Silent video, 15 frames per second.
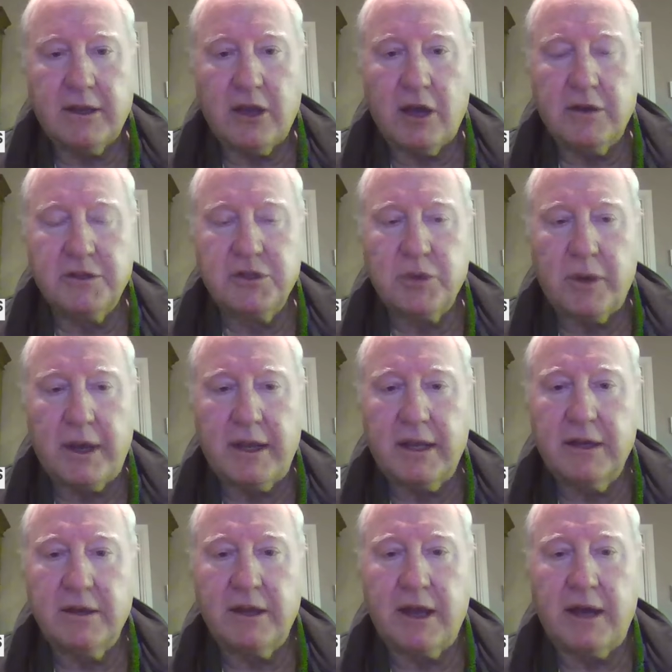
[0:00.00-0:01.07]
go to an
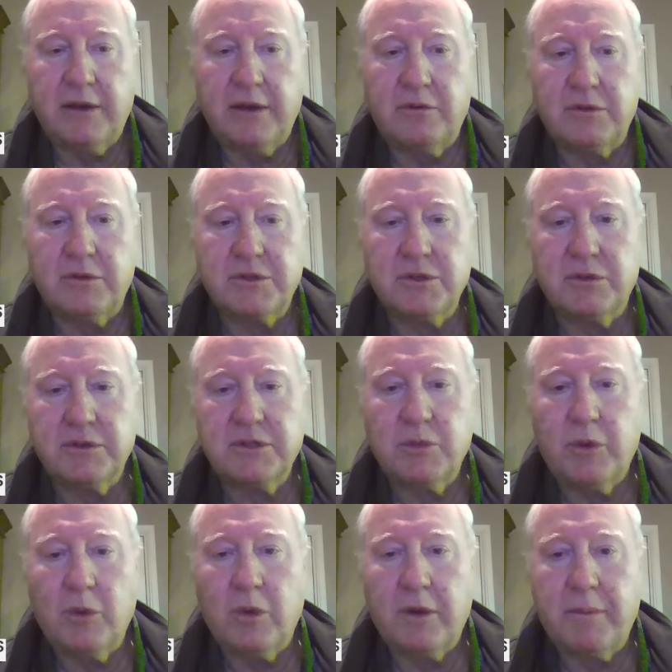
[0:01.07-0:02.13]
indicated resource,
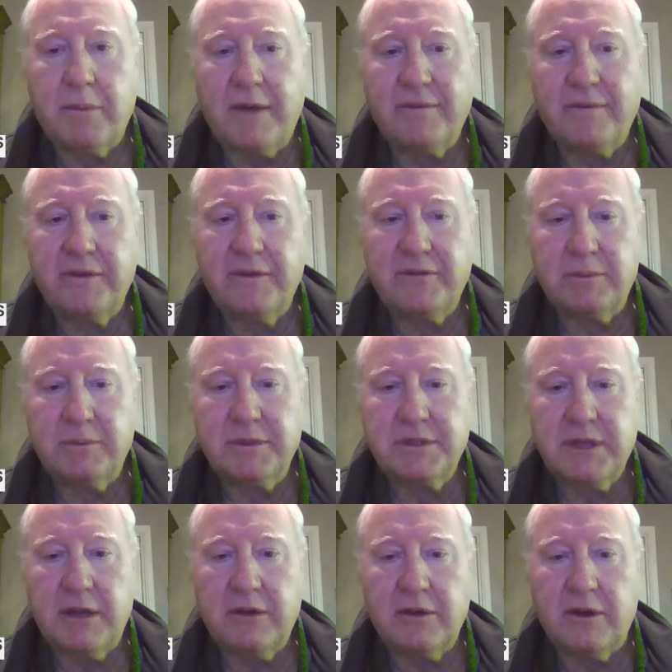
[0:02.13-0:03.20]
and we want about
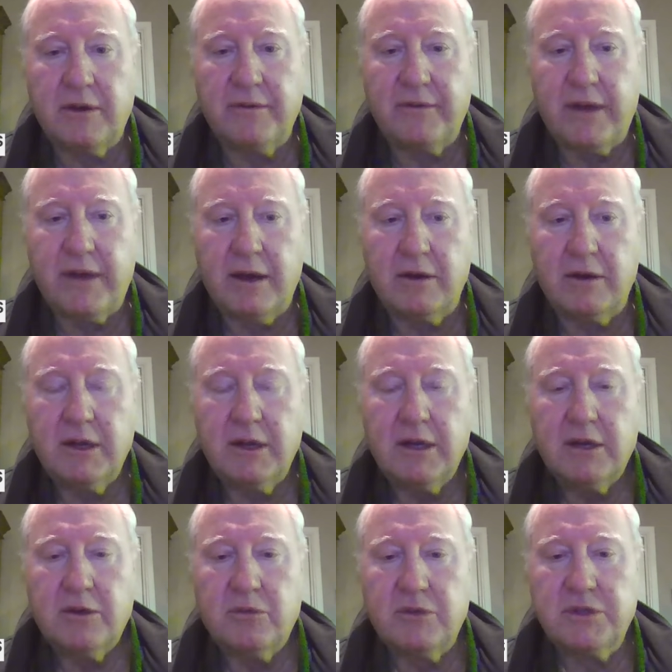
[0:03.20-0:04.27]
50% of our
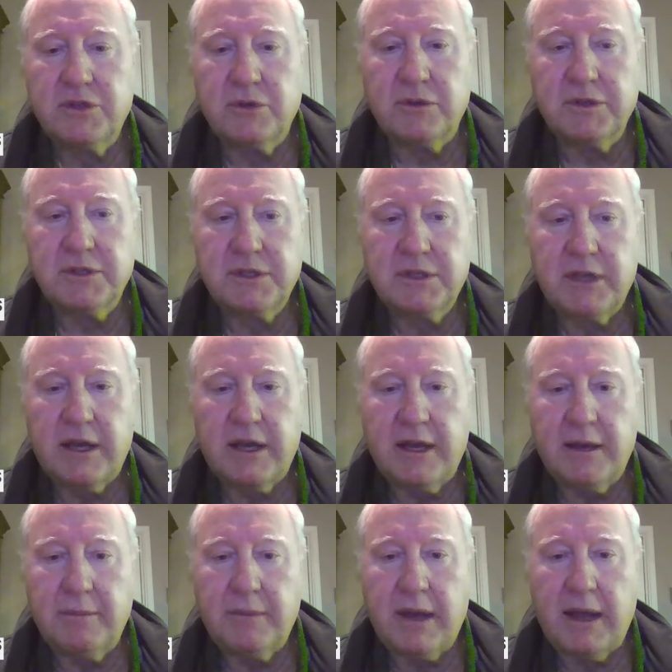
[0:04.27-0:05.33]
resource
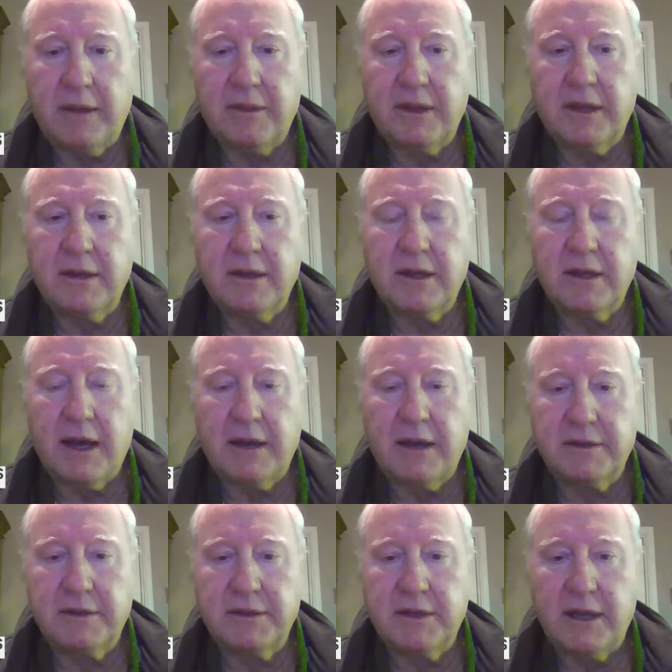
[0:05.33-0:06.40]
at the
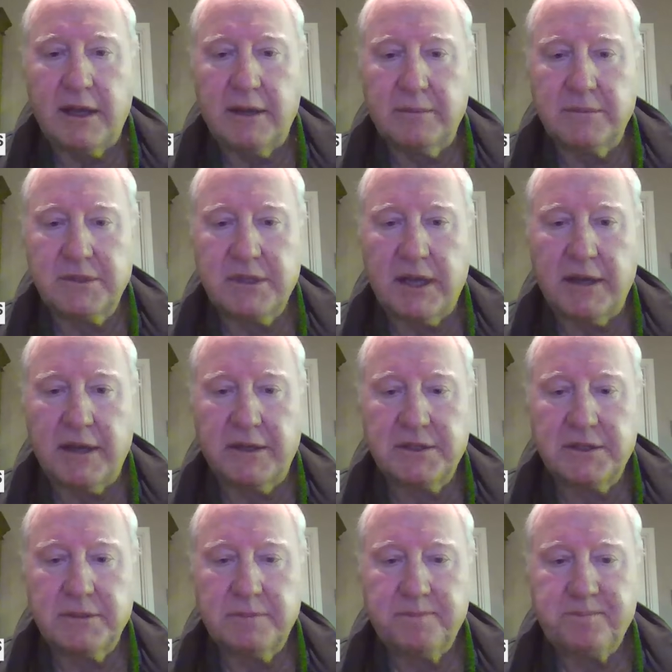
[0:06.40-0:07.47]
indicated
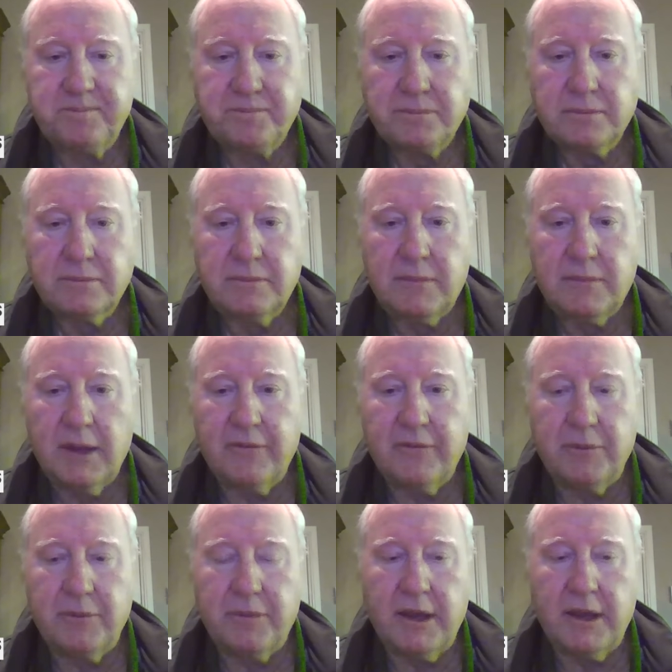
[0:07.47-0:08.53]
status.
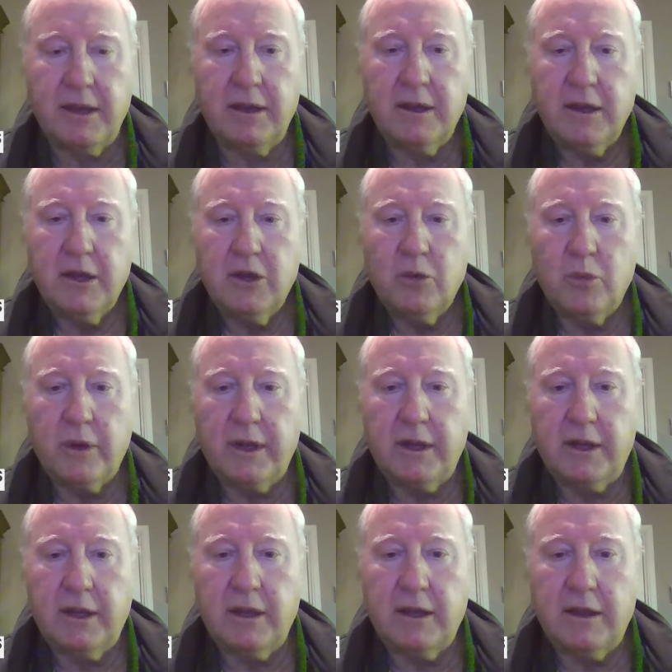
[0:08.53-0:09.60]
From there,
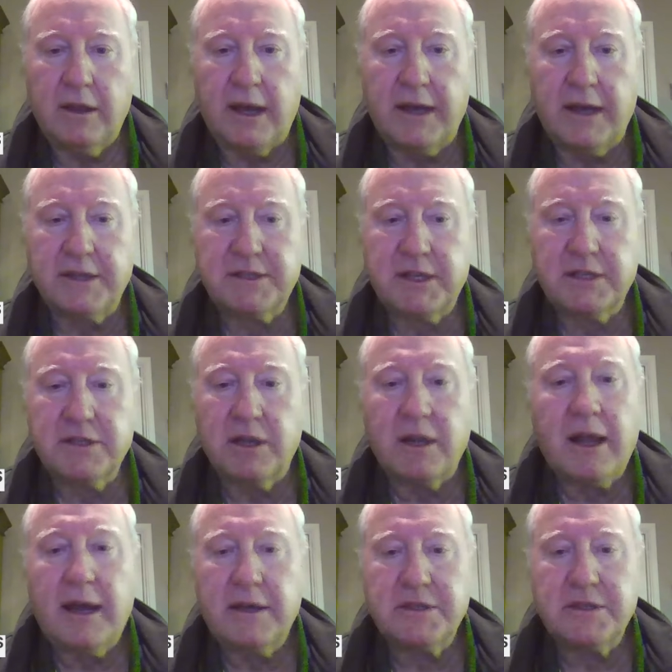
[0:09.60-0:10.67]
the ASX will
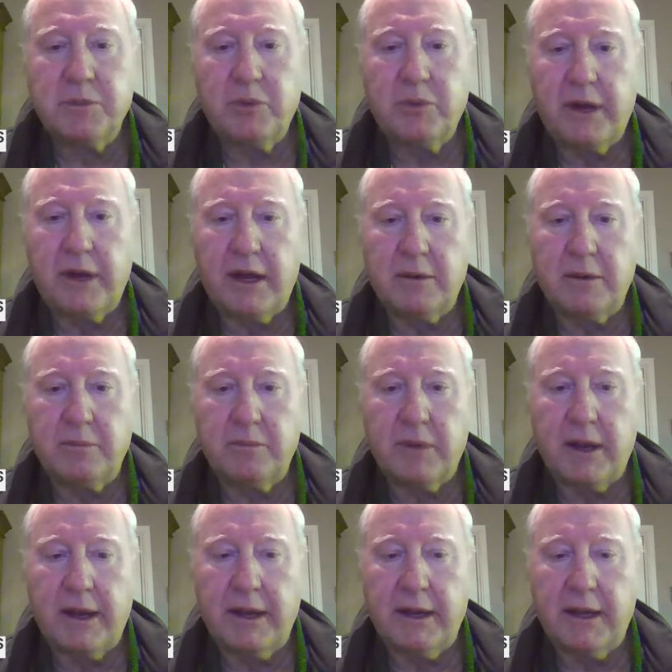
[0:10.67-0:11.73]
allow us to put out
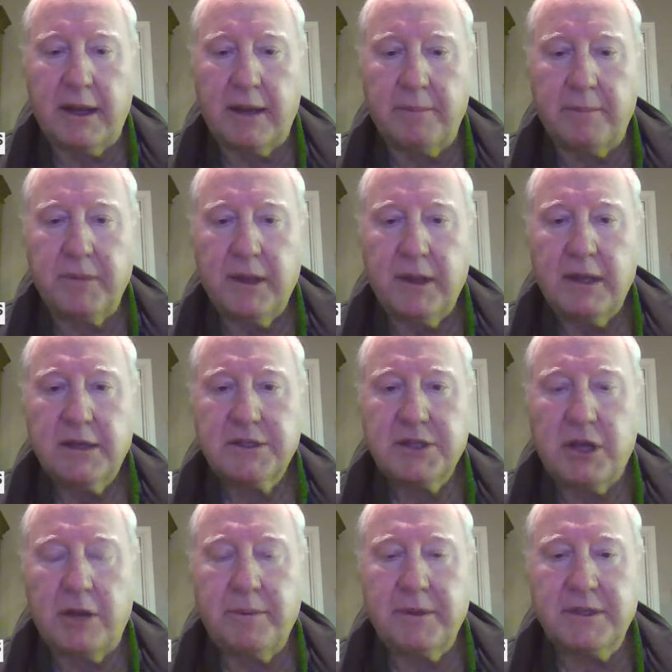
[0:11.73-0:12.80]
a
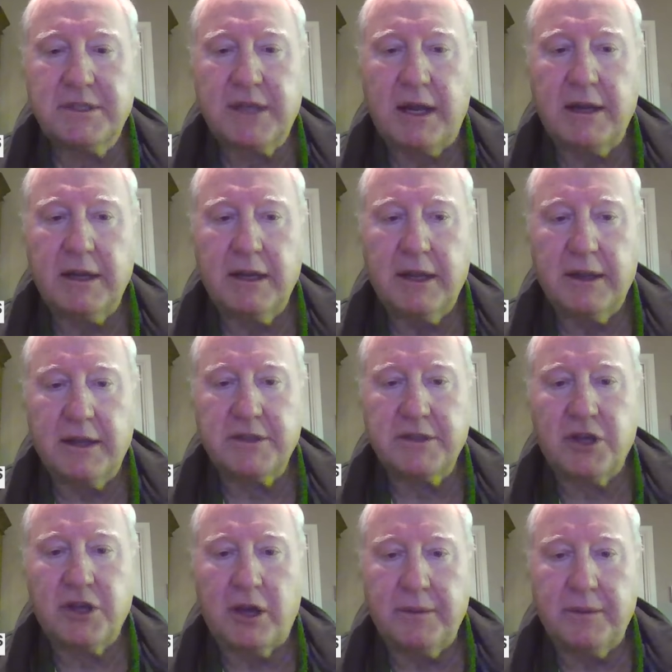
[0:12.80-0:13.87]
scoping study, and that
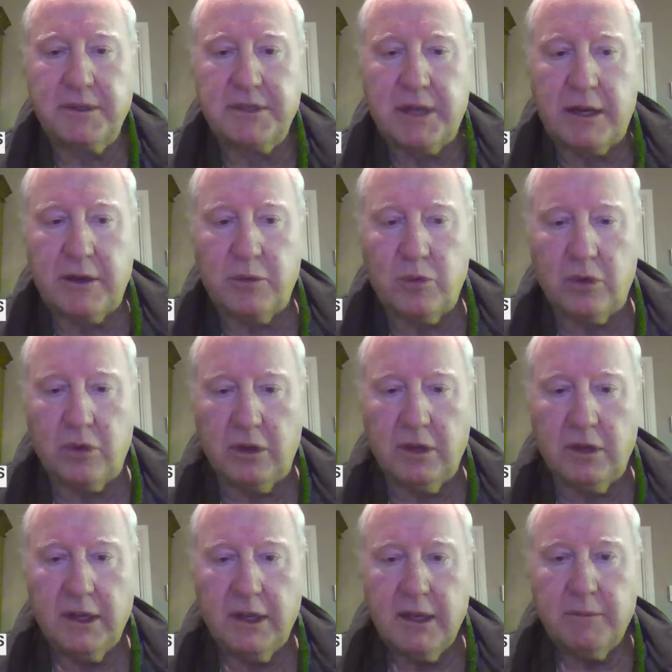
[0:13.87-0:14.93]
scoping study
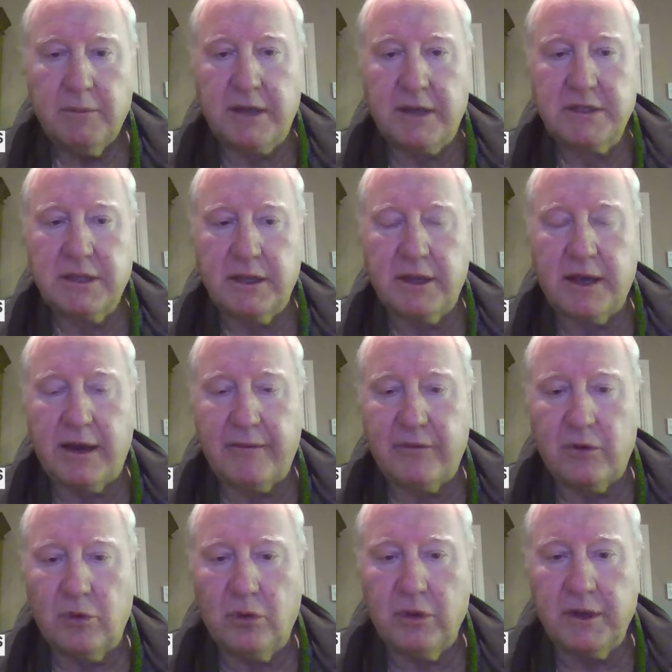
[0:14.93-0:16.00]
will basically
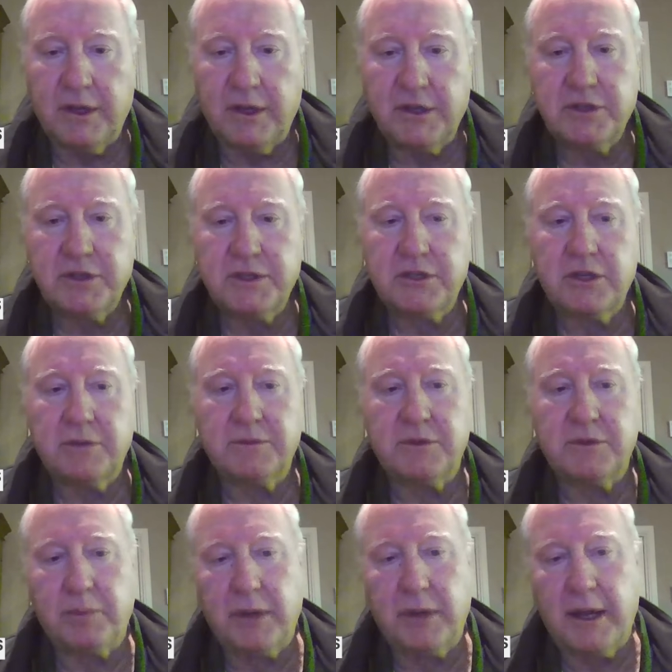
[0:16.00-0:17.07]
cover all the issues in
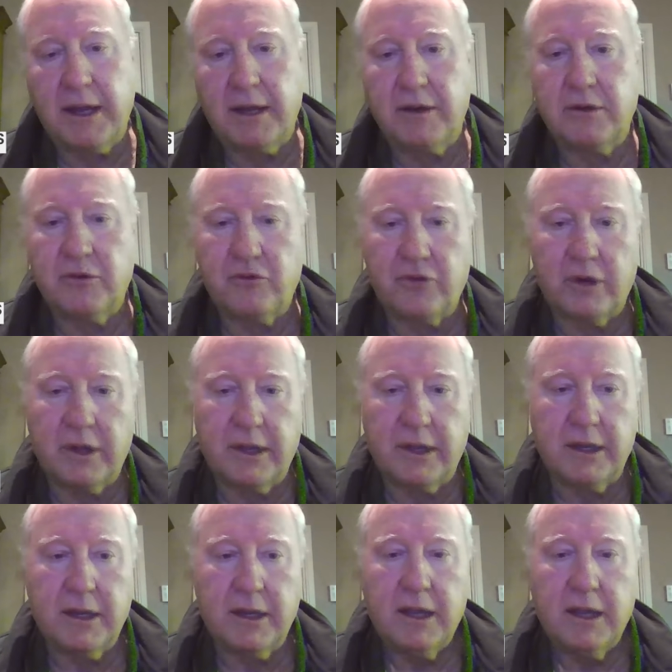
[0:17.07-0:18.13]
terms of plant,
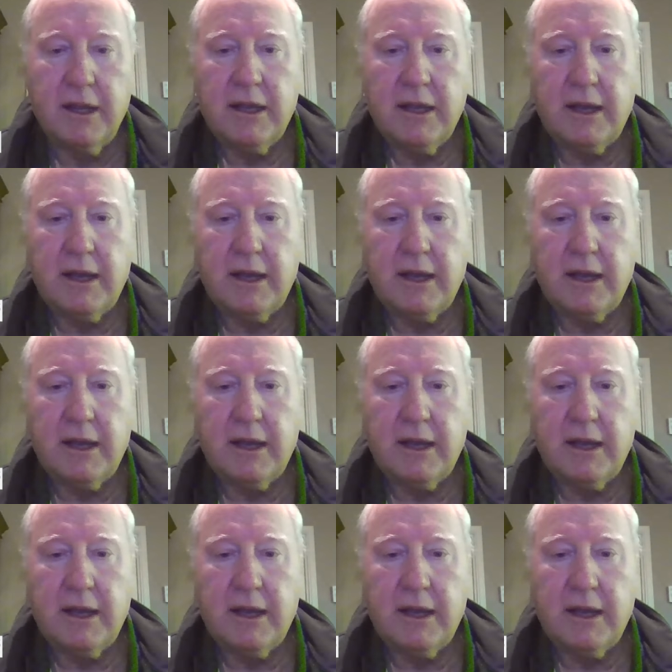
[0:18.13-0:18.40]
drilling,